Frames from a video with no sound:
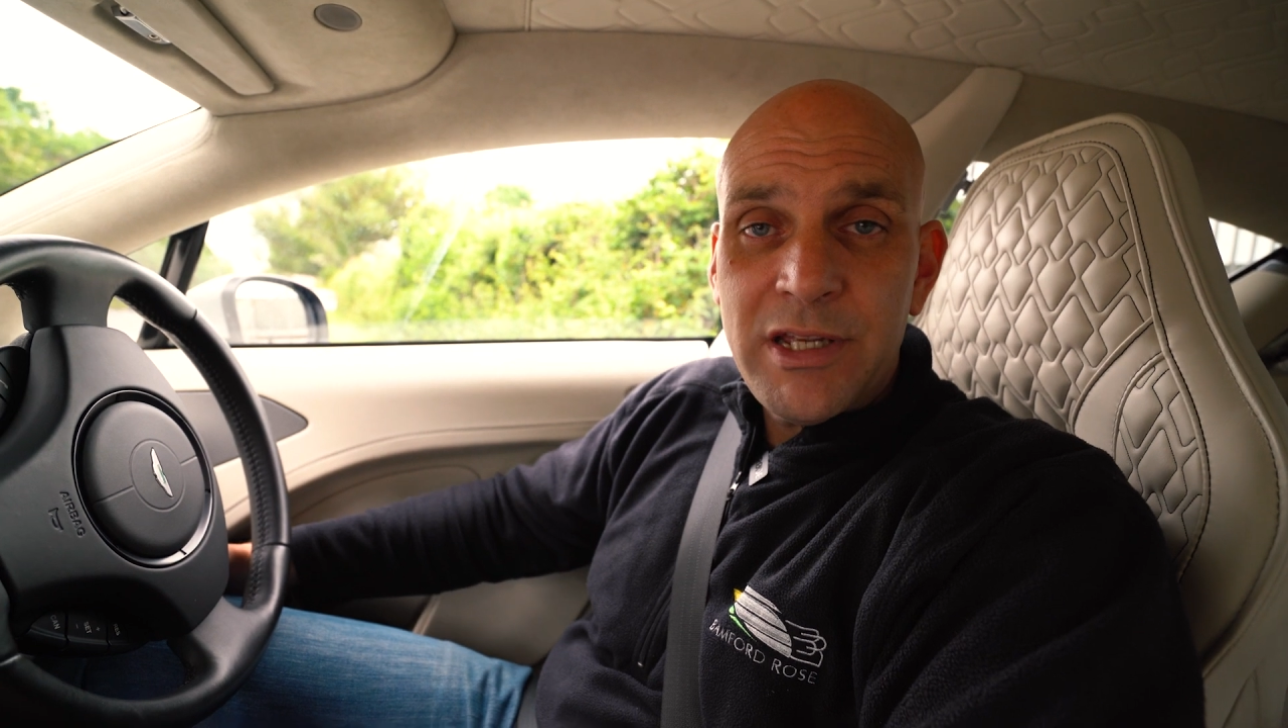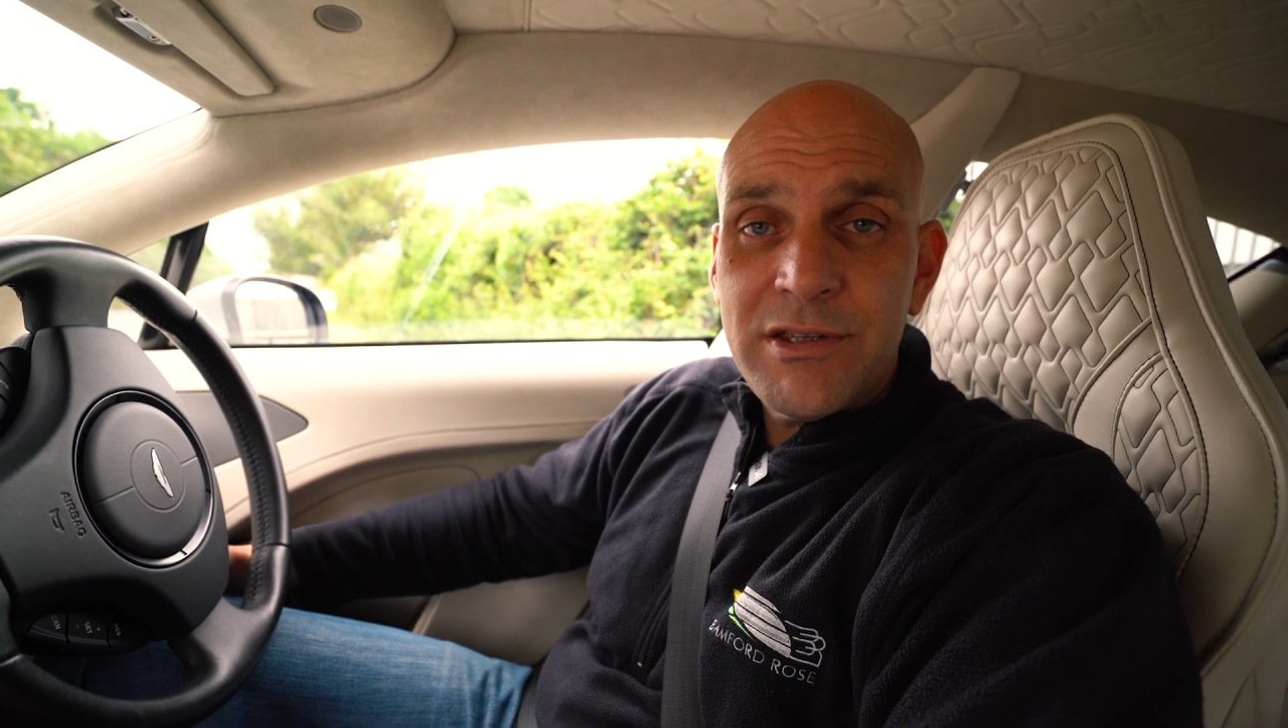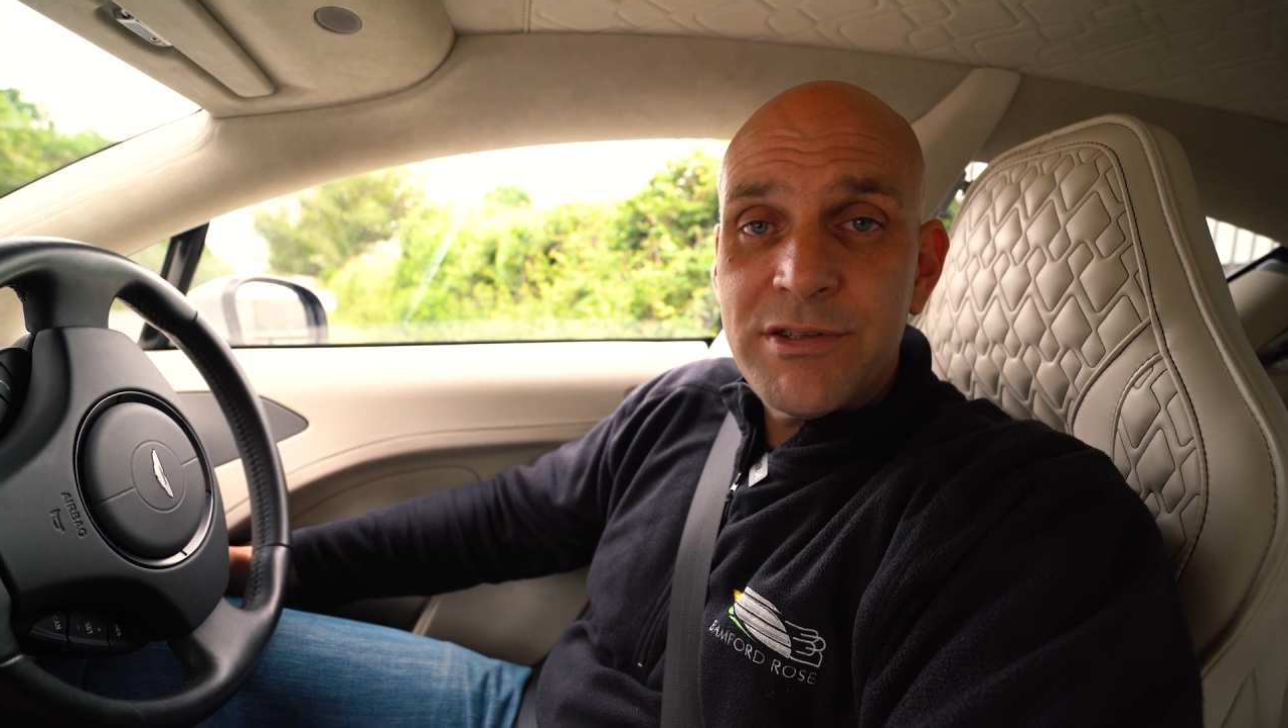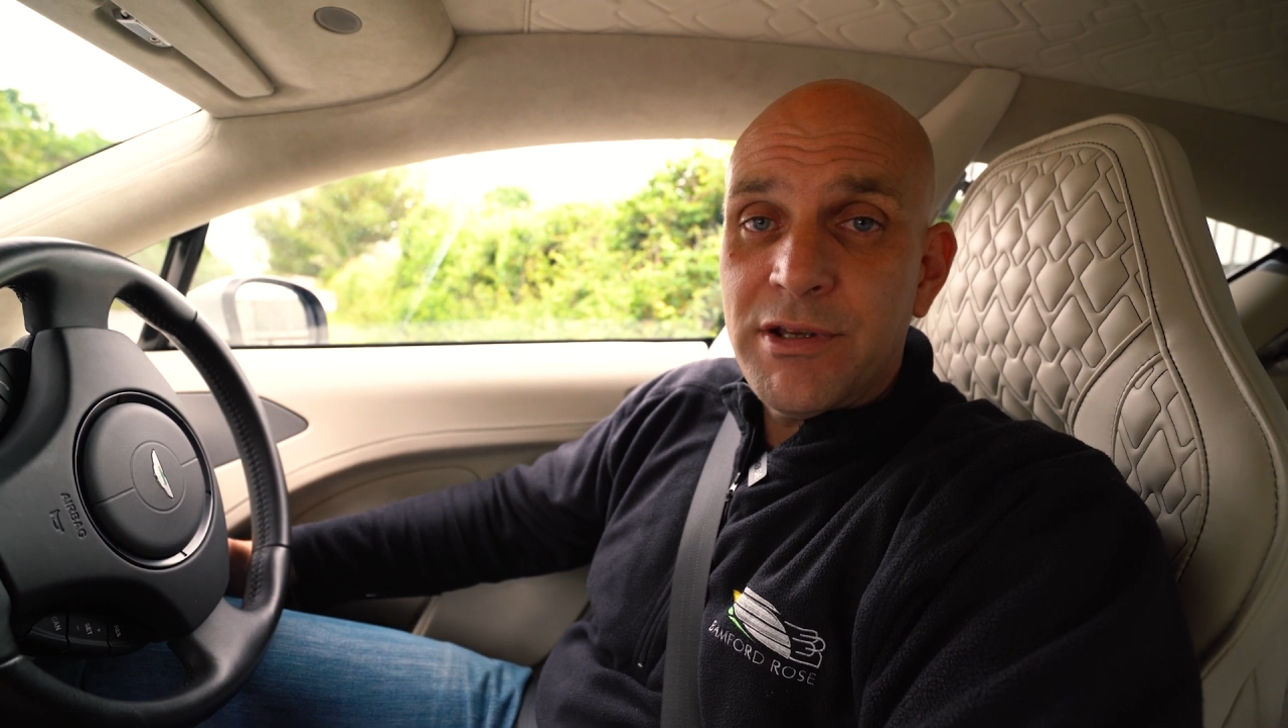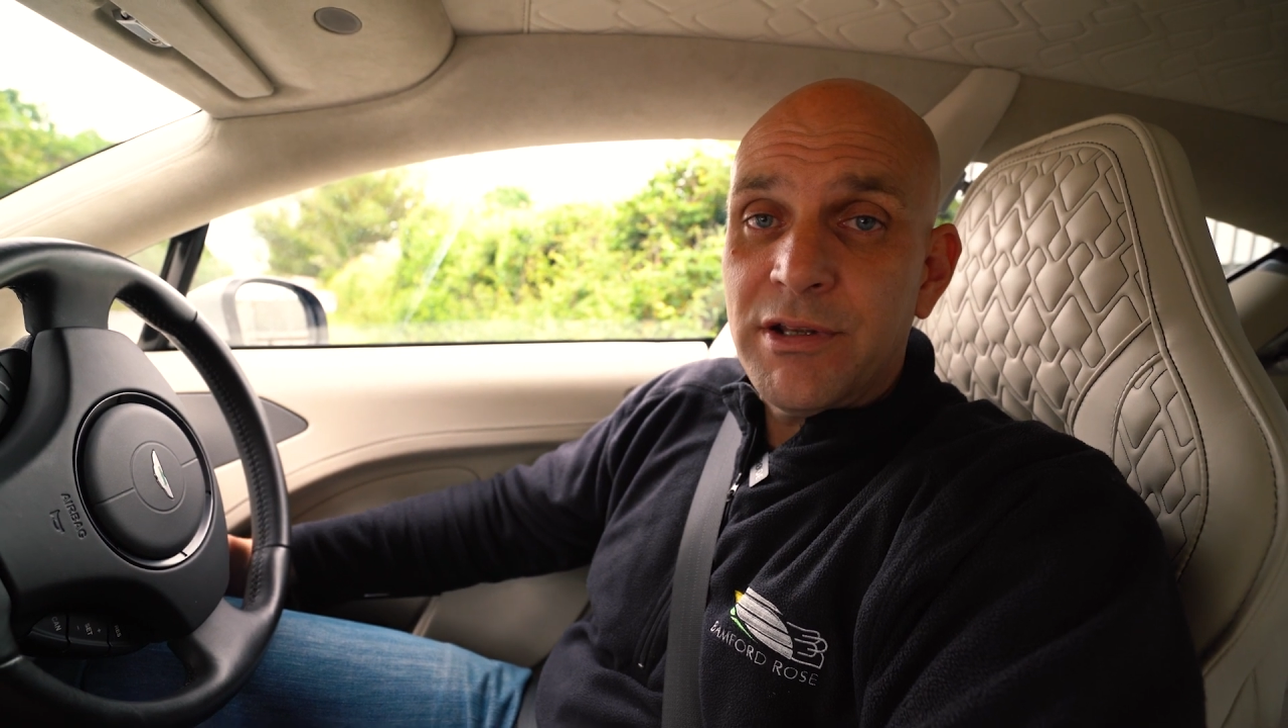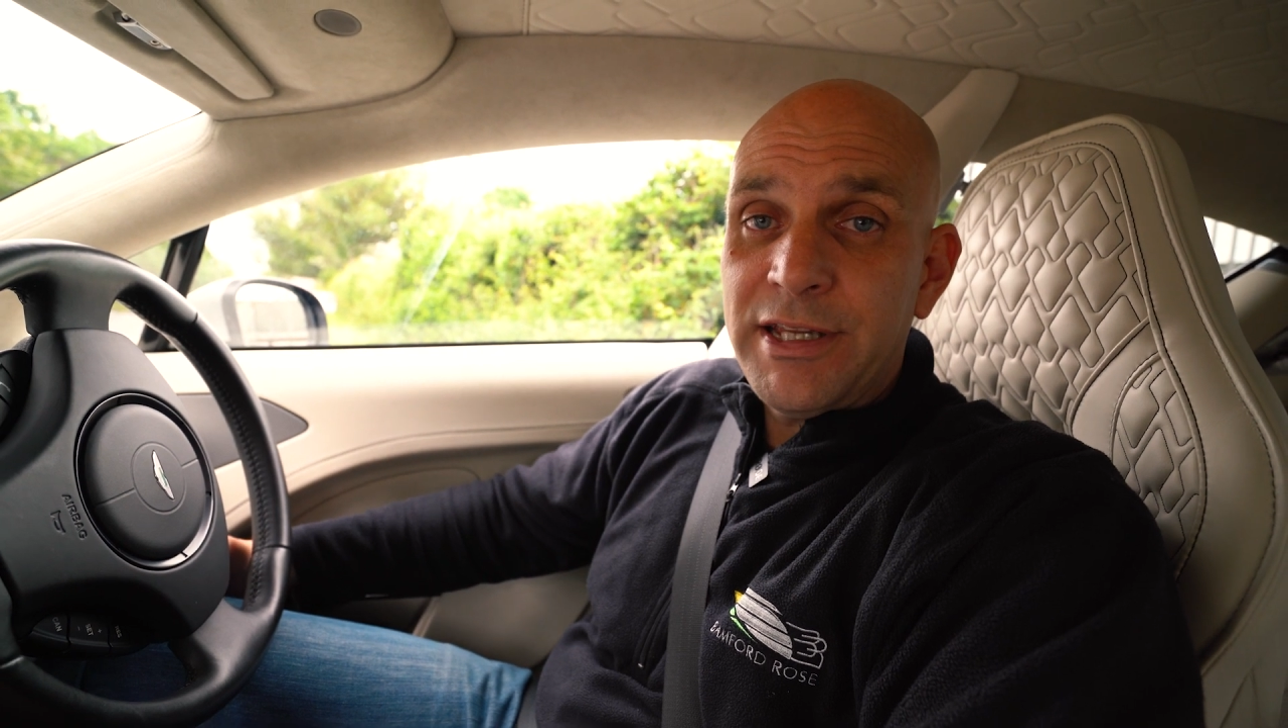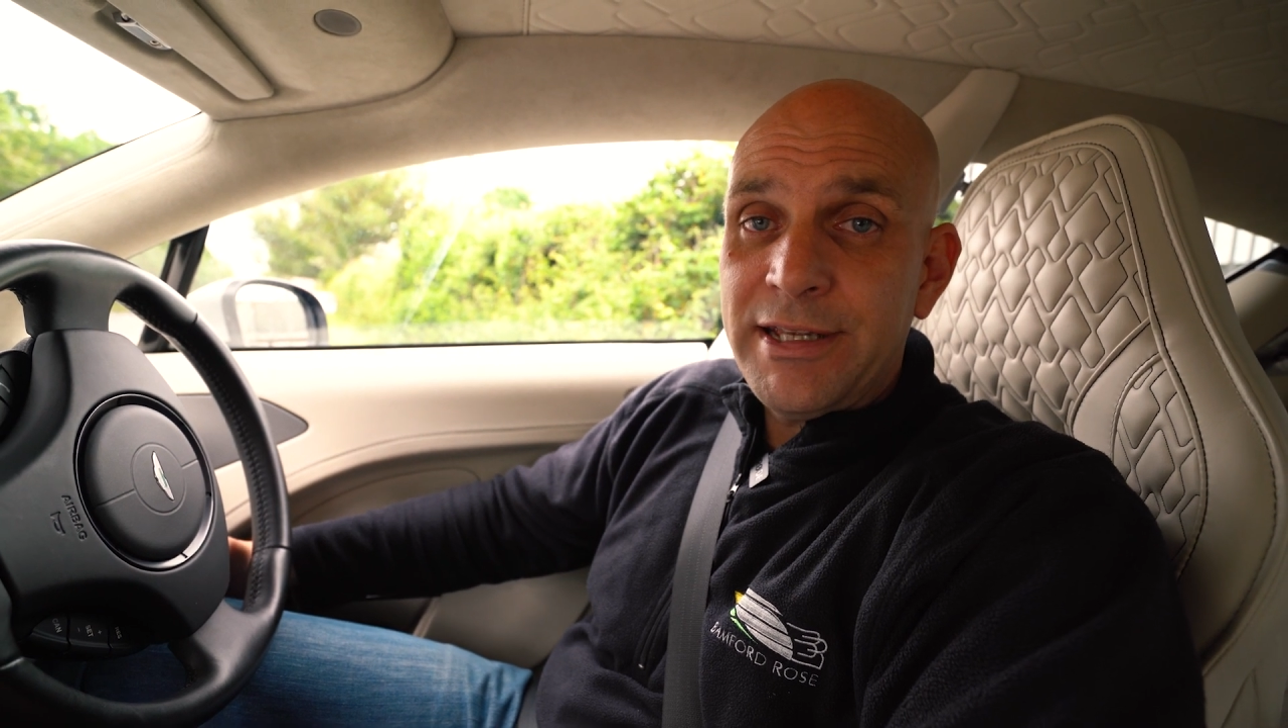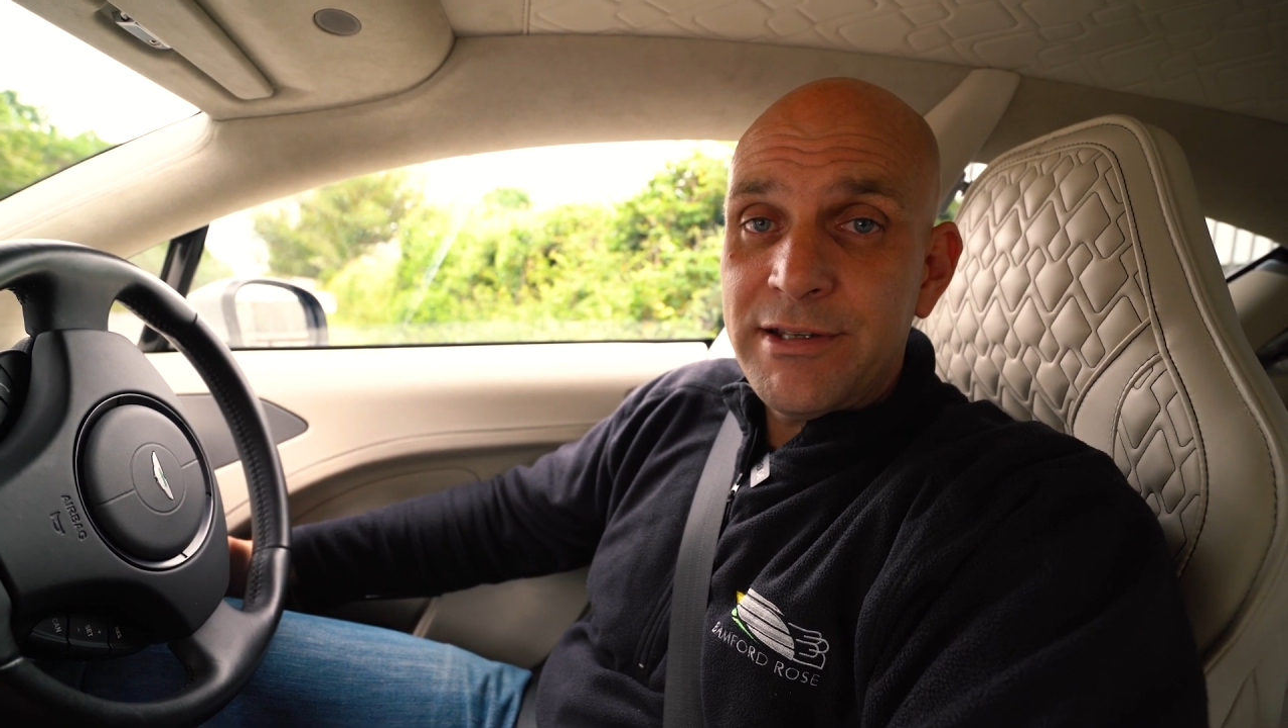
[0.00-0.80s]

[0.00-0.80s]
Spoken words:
It certainly